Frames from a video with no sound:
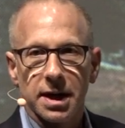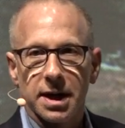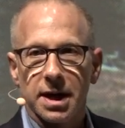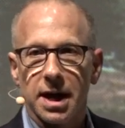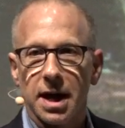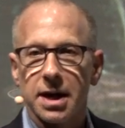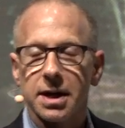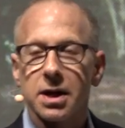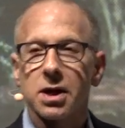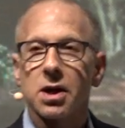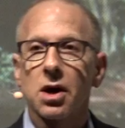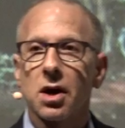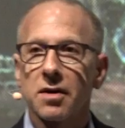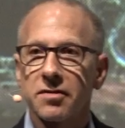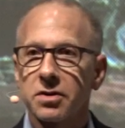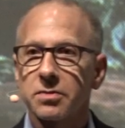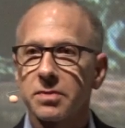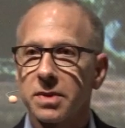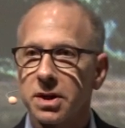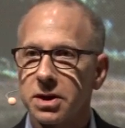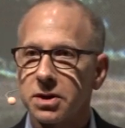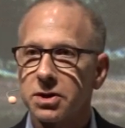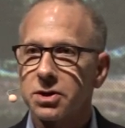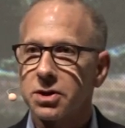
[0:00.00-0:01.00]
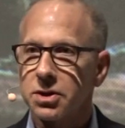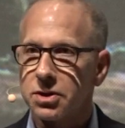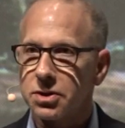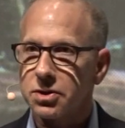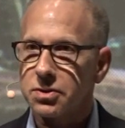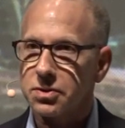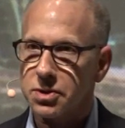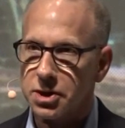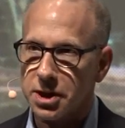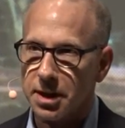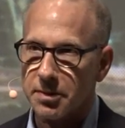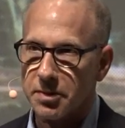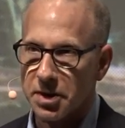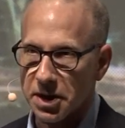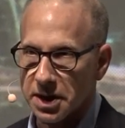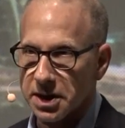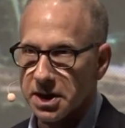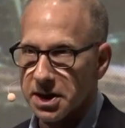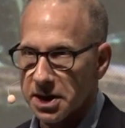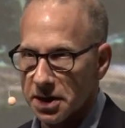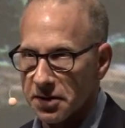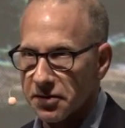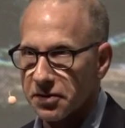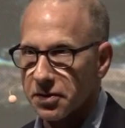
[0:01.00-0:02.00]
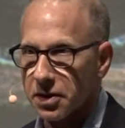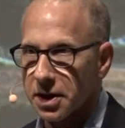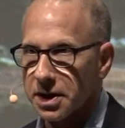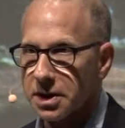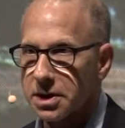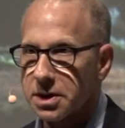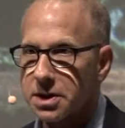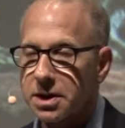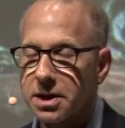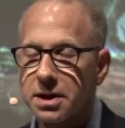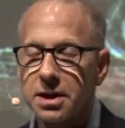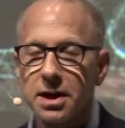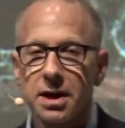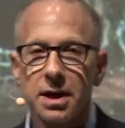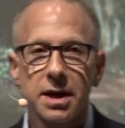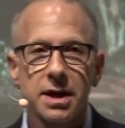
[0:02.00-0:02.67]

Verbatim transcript: getting government to do something different,